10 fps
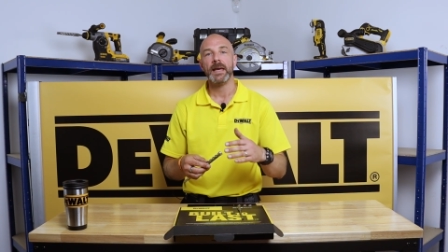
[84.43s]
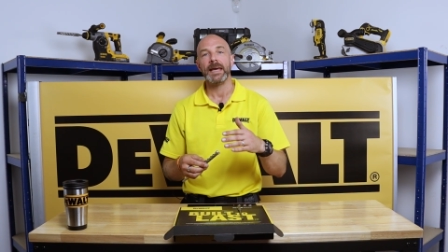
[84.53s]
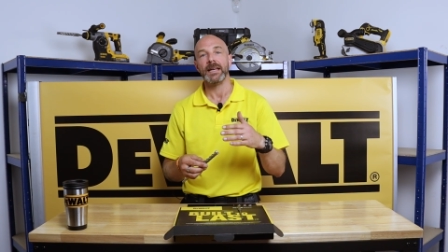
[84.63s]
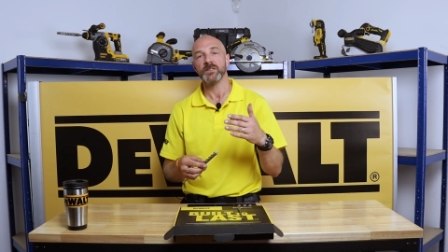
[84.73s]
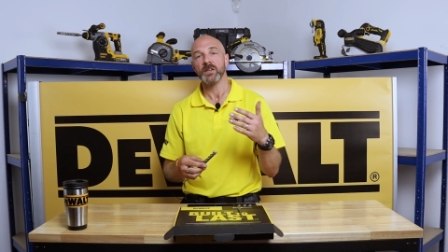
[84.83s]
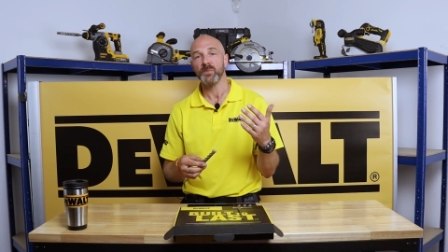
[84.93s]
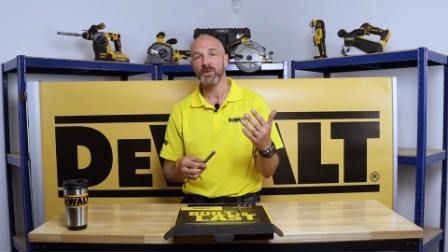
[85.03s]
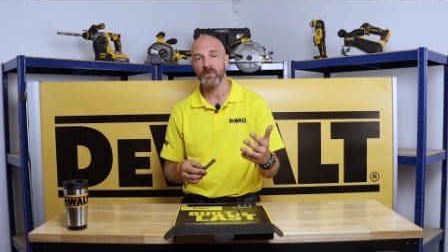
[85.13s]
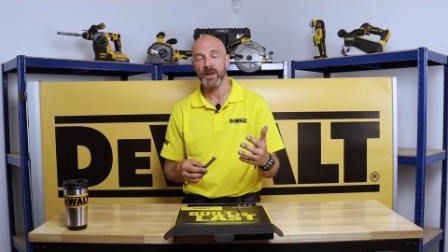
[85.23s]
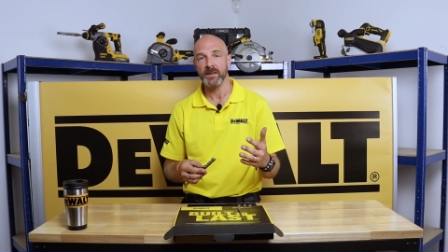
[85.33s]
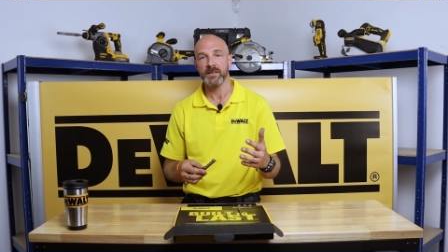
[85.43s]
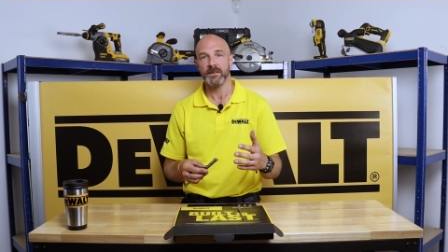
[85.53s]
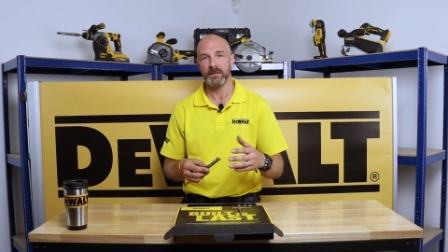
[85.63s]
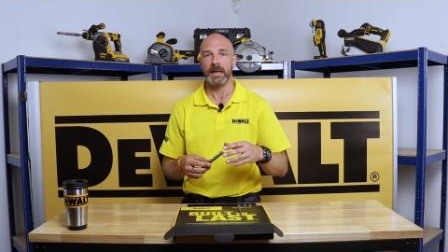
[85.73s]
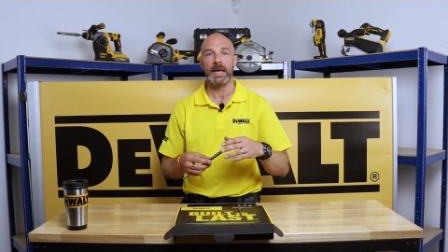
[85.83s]
it's going to prevent
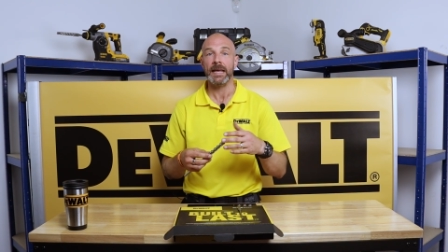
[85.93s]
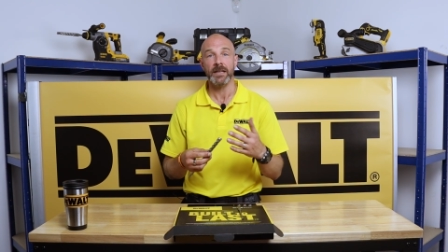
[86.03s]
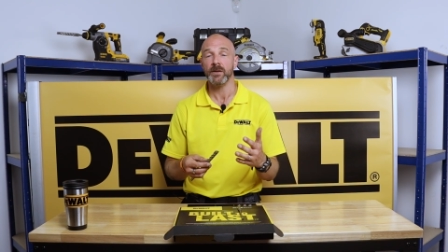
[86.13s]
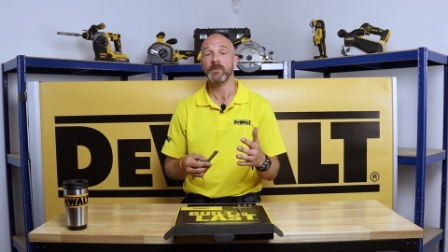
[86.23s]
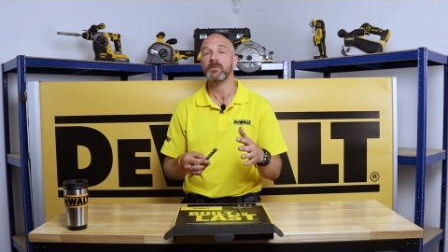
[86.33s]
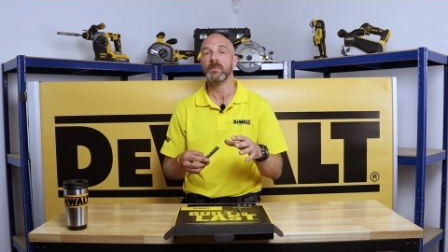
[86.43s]
any